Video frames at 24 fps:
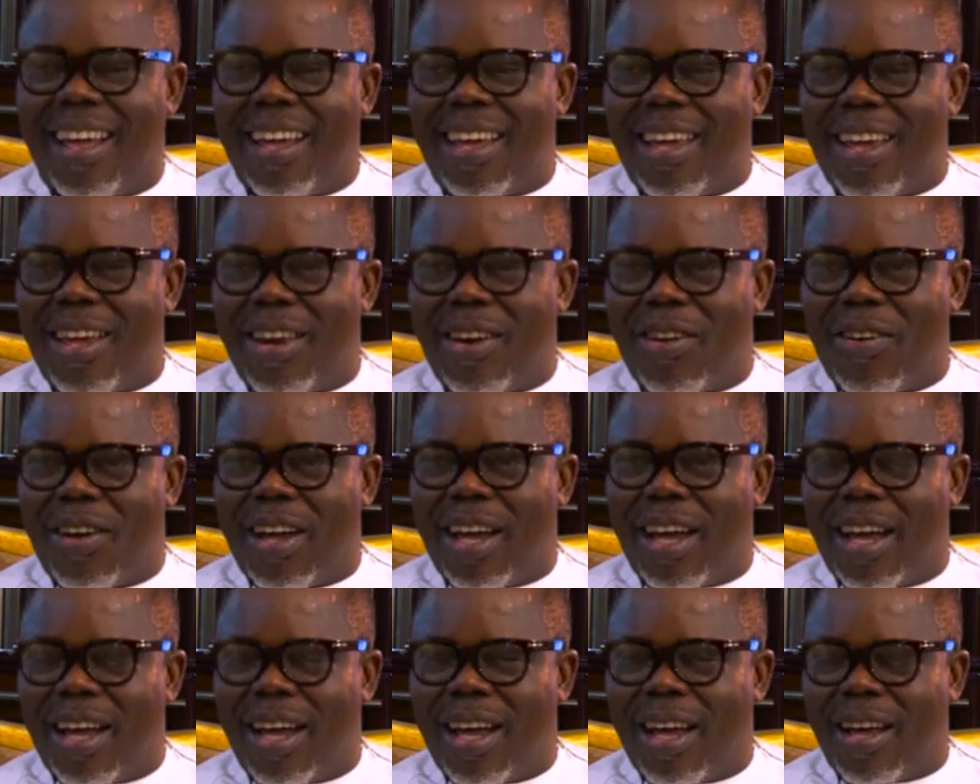You
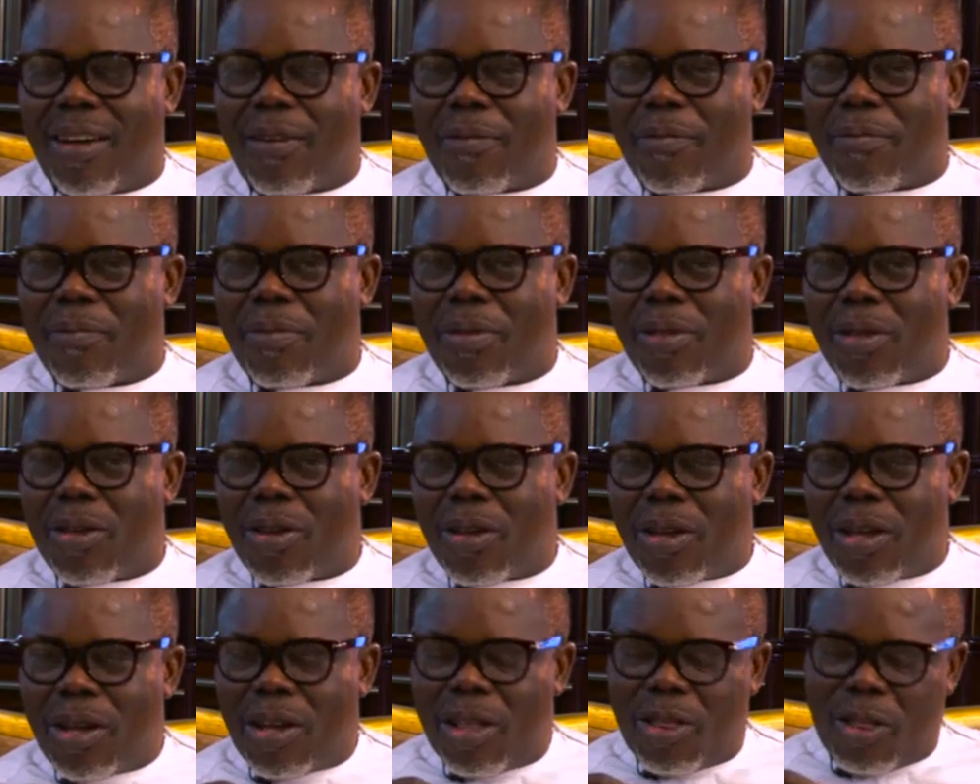know,
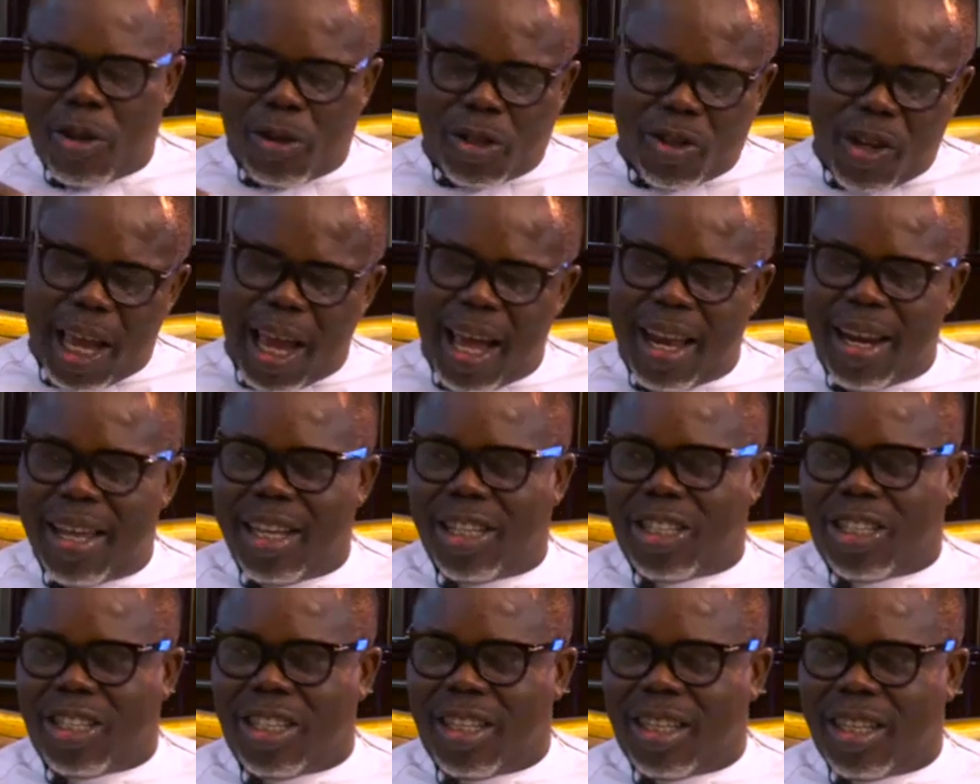those
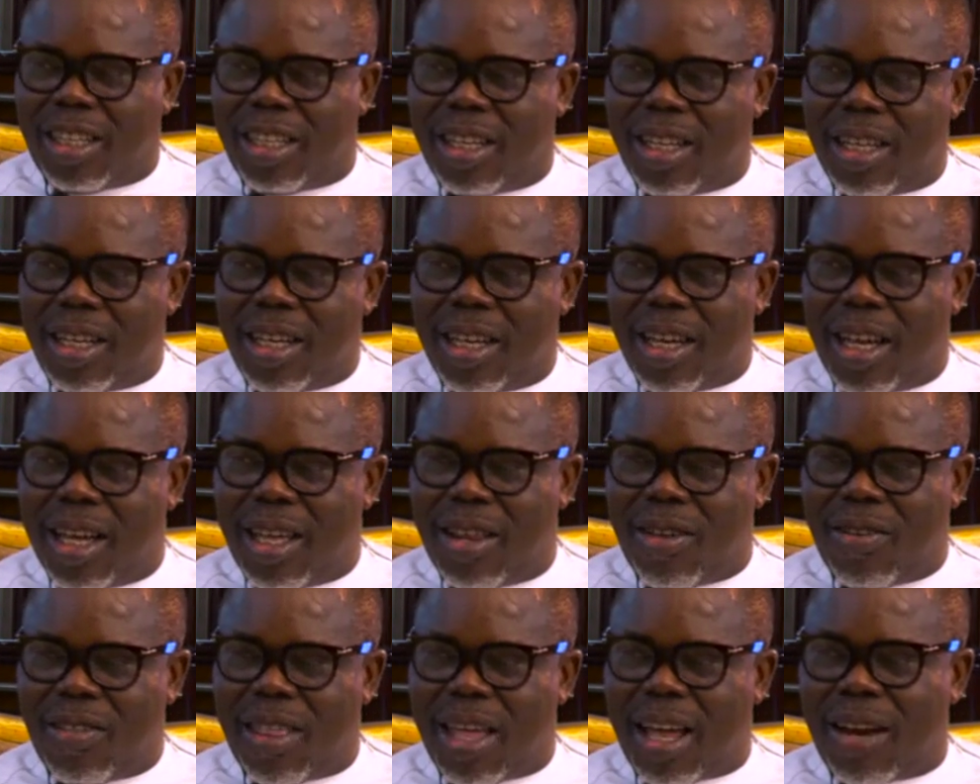energy
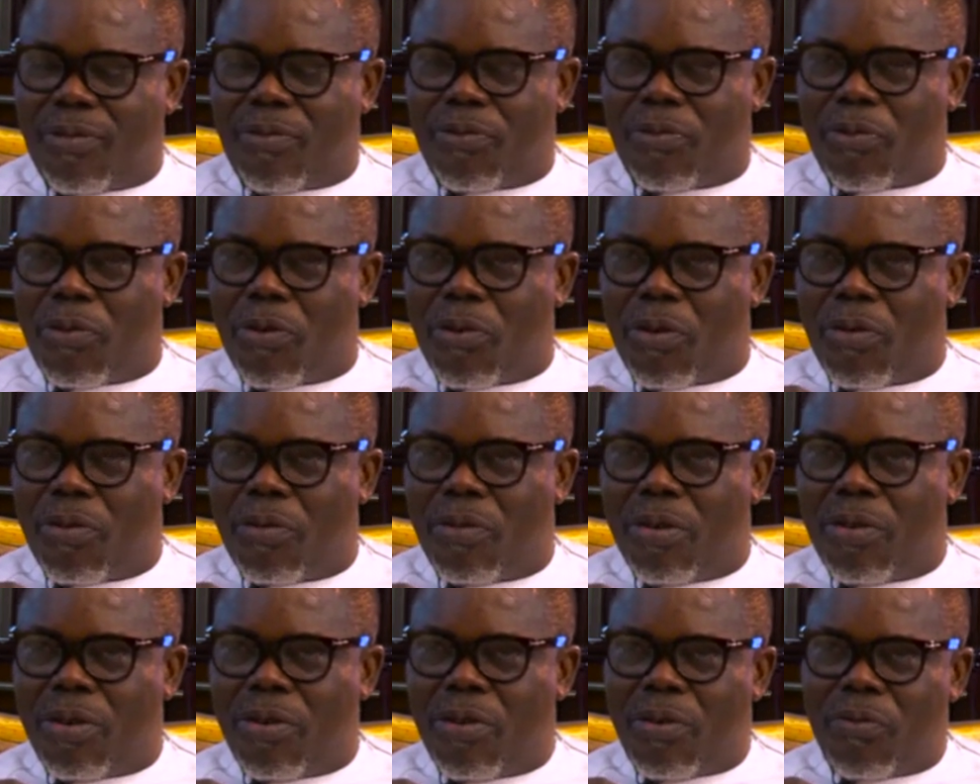and all that for
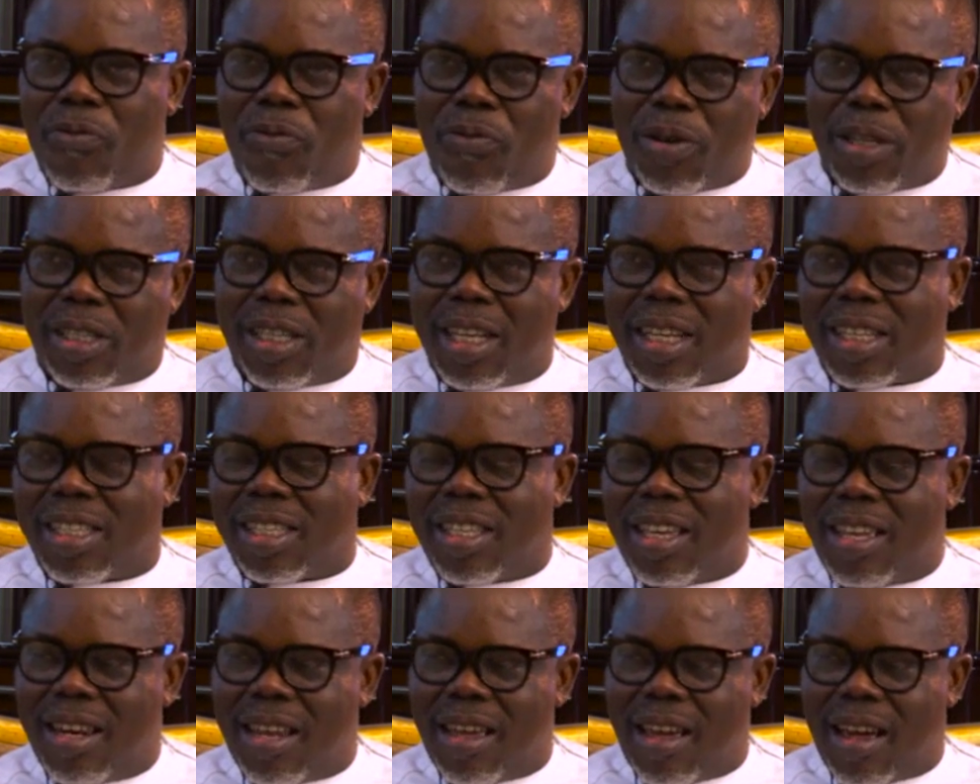
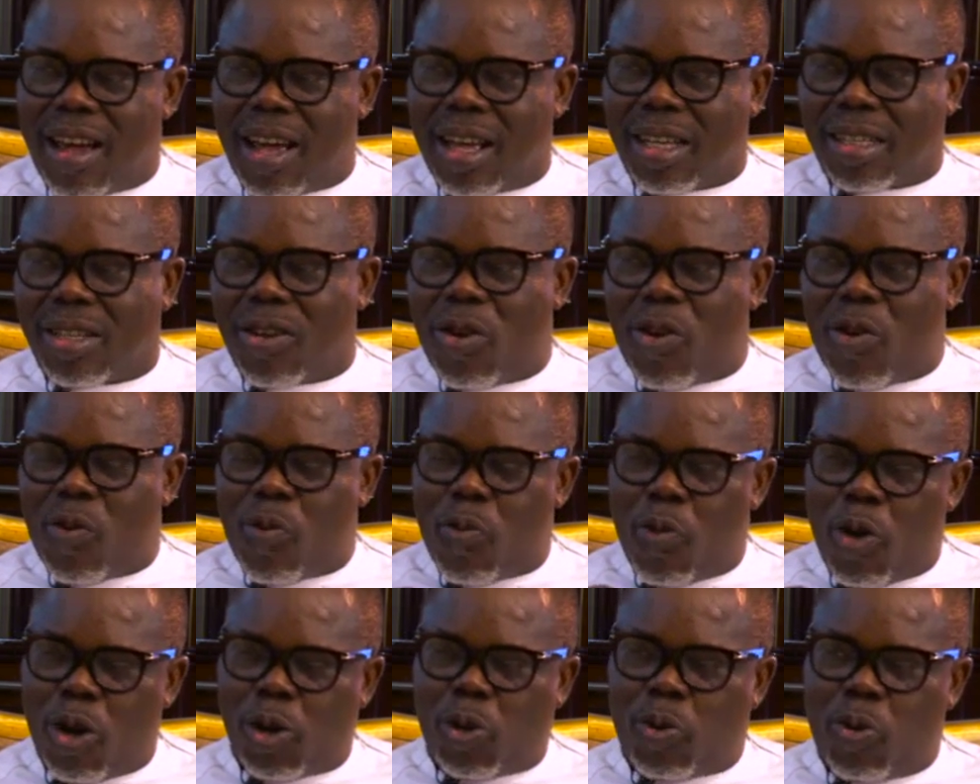16 years,
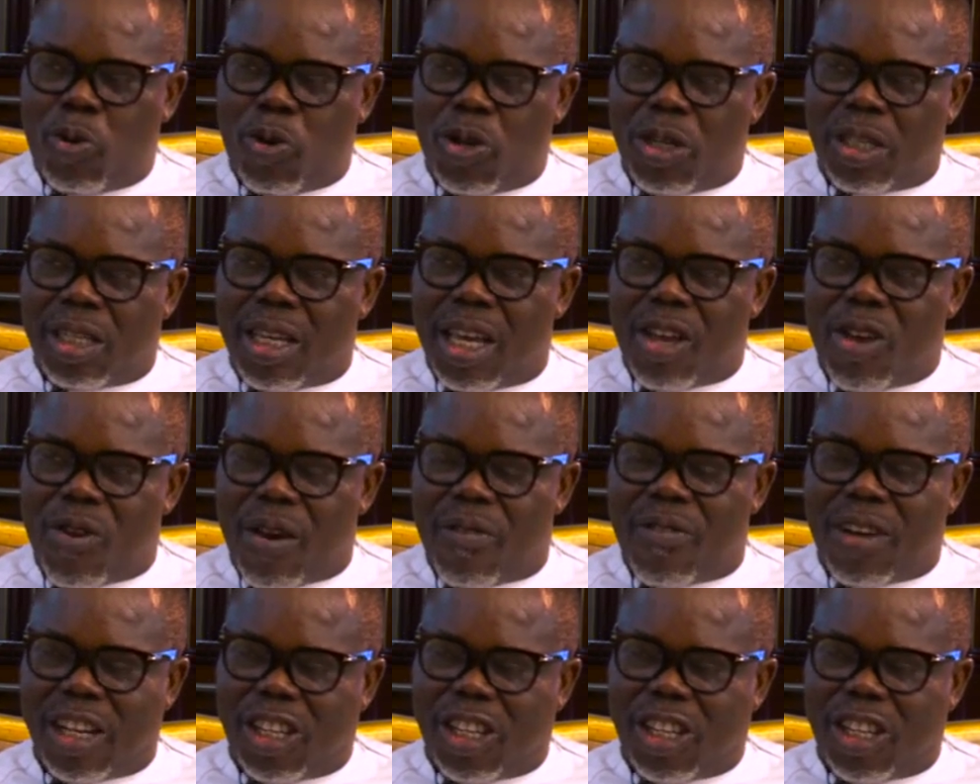what would you say you have